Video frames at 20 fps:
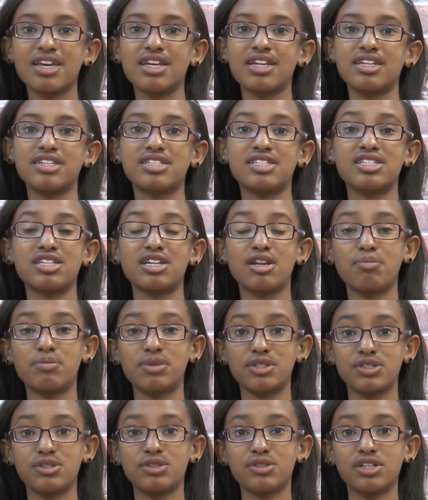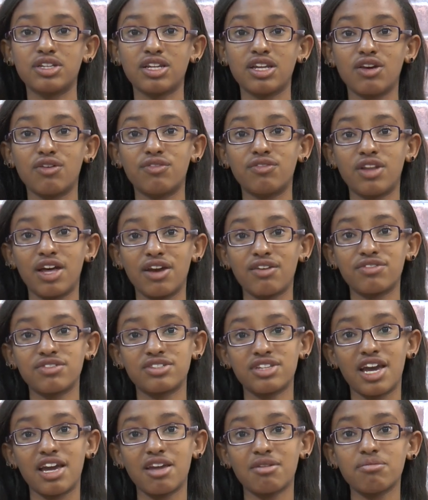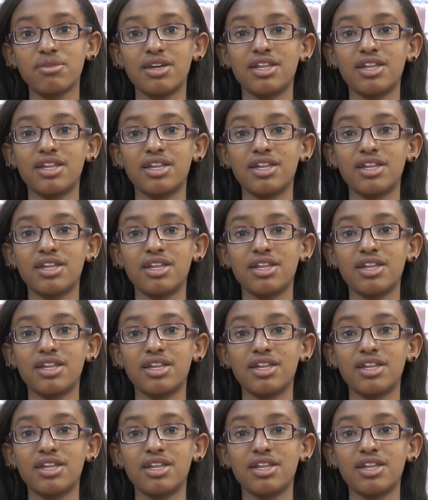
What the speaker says: This is an opportunity of lifetime,